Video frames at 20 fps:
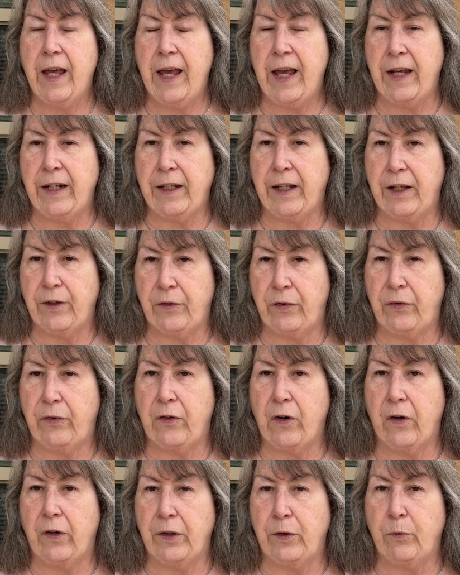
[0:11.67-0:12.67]
and get
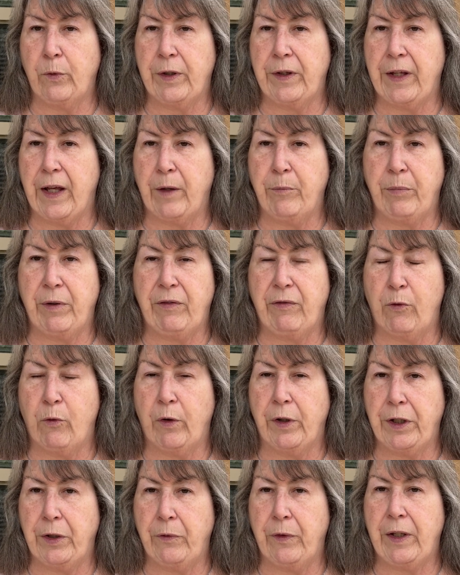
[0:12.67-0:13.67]
started with that
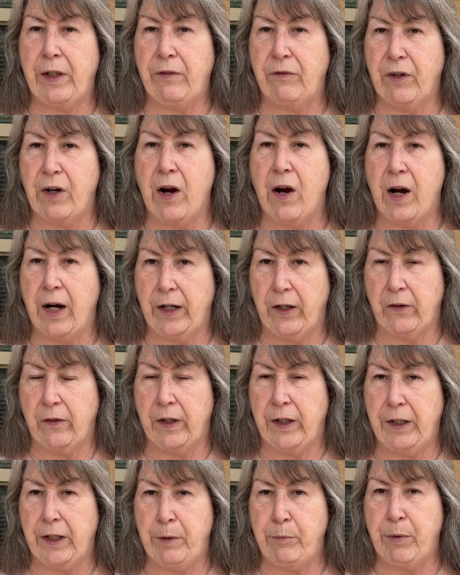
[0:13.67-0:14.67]
before you even hire
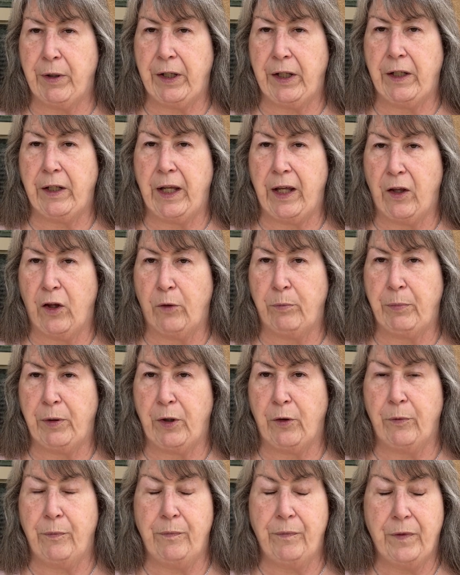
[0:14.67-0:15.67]
anybody to help
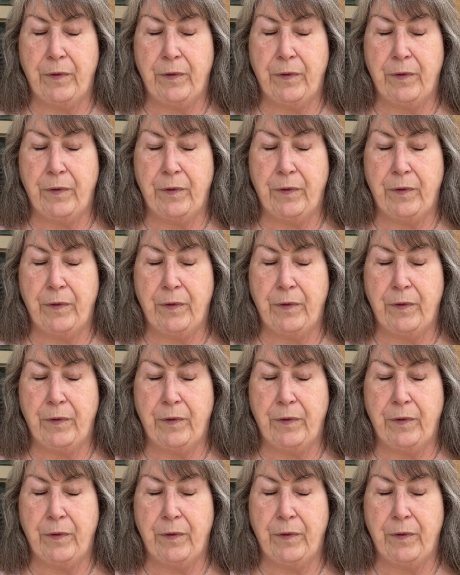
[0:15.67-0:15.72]
you.